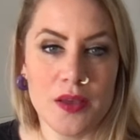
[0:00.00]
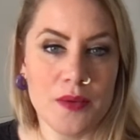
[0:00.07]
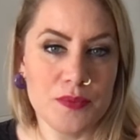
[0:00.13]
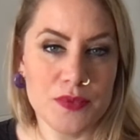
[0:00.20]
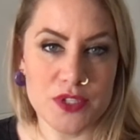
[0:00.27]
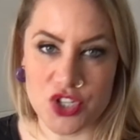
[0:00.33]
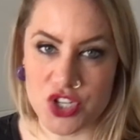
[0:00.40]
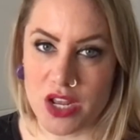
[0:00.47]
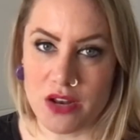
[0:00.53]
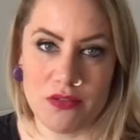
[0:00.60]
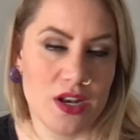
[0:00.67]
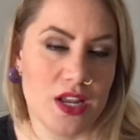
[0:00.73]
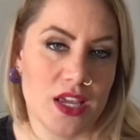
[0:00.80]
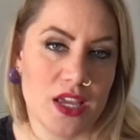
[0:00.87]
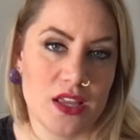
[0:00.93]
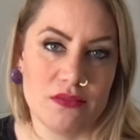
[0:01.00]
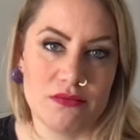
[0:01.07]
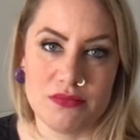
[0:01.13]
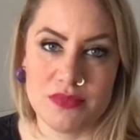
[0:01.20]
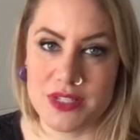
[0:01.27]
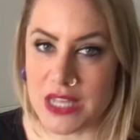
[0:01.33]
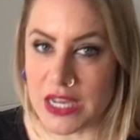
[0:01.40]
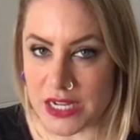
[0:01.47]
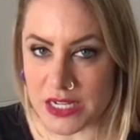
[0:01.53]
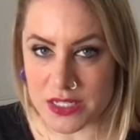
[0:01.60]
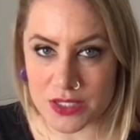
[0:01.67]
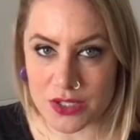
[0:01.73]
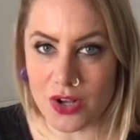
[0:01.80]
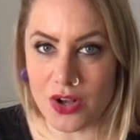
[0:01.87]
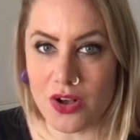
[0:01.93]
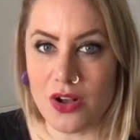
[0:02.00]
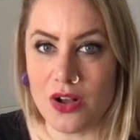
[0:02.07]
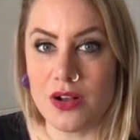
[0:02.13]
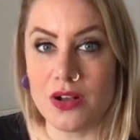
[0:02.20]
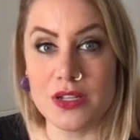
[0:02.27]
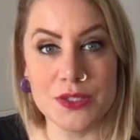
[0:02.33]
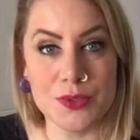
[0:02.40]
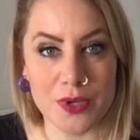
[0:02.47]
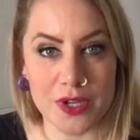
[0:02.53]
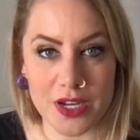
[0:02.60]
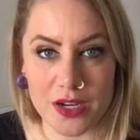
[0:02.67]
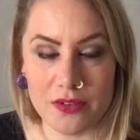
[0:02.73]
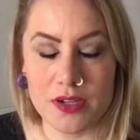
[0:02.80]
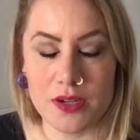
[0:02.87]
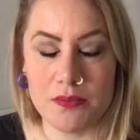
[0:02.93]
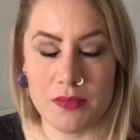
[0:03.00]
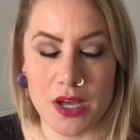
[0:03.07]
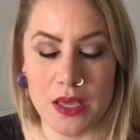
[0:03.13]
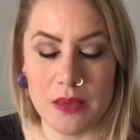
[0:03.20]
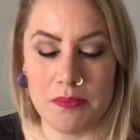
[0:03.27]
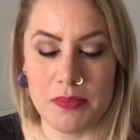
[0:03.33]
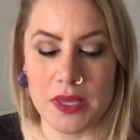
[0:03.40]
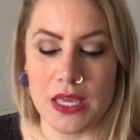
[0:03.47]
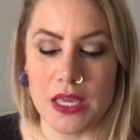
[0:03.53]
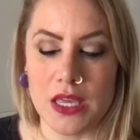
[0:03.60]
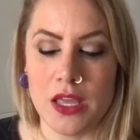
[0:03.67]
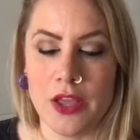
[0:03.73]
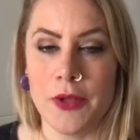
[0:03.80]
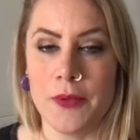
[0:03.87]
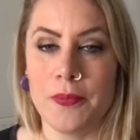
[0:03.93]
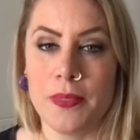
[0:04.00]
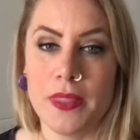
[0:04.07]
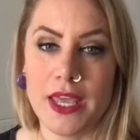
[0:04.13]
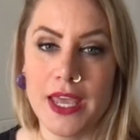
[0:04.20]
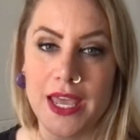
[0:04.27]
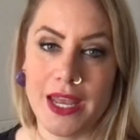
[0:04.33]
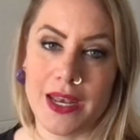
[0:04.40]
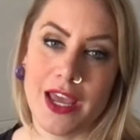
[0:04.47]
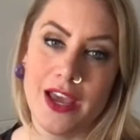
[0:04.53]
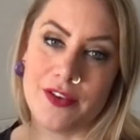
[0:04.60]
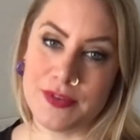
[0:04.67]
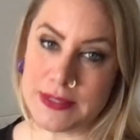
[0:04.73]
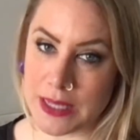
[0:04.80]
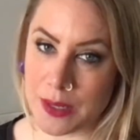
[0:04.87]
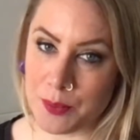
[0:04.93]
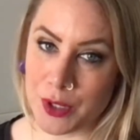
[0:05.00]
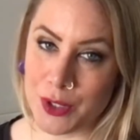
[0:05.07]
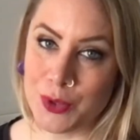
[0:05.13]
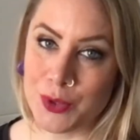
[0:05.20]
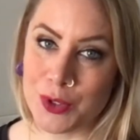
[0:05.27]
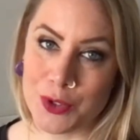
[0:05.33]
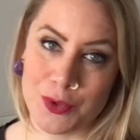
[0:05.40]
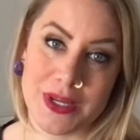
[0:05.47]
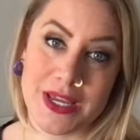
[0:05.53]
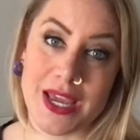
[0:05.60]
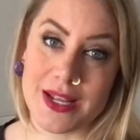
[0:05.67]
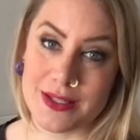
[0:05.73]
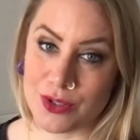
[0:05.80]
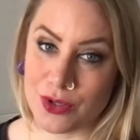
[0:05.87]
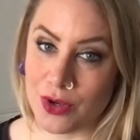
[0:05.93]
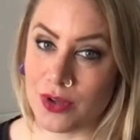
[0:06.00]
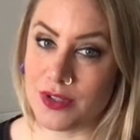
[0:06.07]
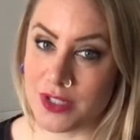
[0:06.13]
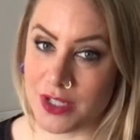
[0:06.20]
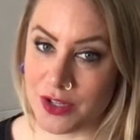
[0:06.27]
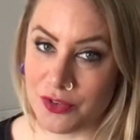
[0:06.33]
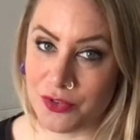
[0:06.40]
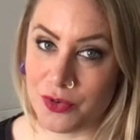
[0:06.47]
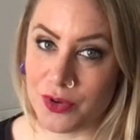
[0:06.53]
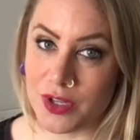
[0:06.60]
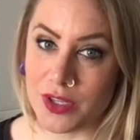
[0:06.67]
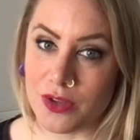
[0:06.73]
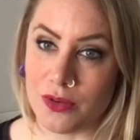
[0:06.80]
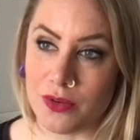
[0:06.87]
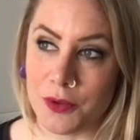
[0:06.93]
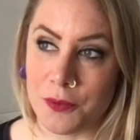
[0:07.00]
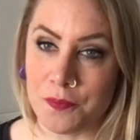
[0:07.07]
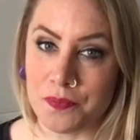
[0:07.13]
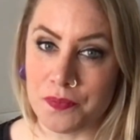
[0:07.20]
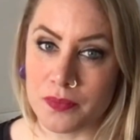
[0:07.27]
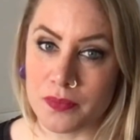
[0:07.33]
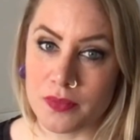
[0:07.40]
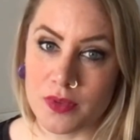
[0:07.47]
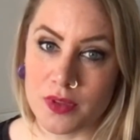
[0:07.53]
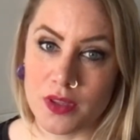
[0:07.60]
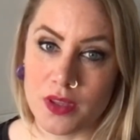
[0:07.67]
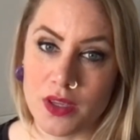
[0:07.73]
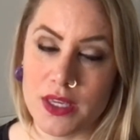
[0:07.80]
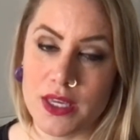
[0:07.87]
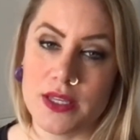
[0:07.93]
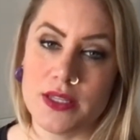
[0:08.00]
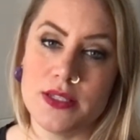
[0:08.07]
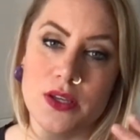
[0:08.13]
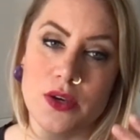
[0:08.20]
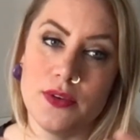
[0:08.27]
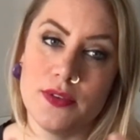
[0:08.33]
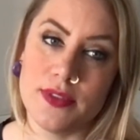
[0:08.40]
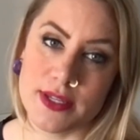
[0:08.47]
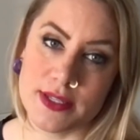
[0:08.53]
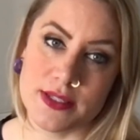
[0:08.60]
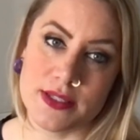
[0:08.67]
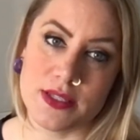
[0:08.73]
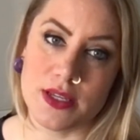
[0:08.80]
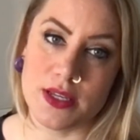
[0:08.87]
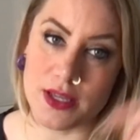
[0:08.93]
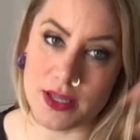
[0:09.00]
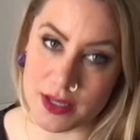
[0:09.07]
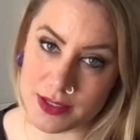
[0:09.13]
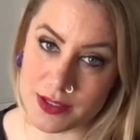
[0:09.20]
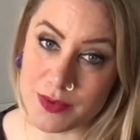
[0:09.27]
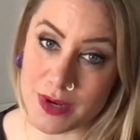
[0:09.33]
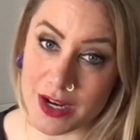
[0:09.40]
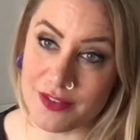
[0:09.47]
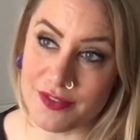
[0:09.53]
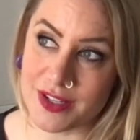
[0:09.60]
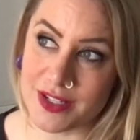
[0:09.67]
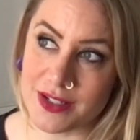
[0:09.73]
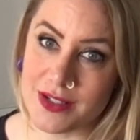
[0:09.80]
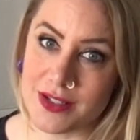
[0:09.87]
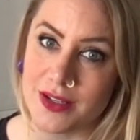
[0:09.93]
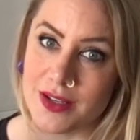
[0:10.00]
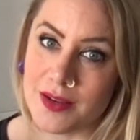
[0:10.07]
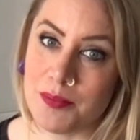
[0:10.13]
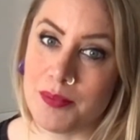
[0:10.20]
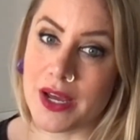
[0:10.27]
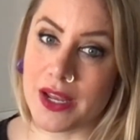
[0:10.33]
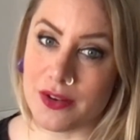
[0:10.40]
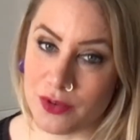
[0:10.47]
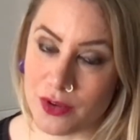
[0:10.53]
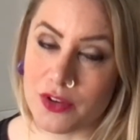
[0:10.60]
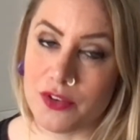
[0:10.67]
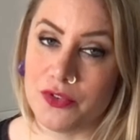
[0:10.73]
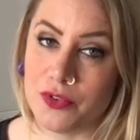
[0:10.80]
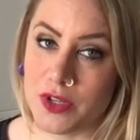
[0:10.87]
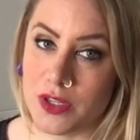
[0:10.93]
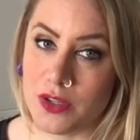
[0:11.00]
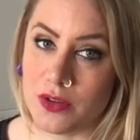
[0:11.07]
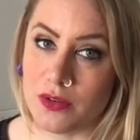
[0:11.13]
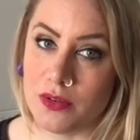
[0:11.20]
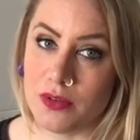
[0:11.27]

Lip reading: scheduling in sales calls, whatever it might be, and have someone who creates content for you. Yeah, so this is relevant, but not for you.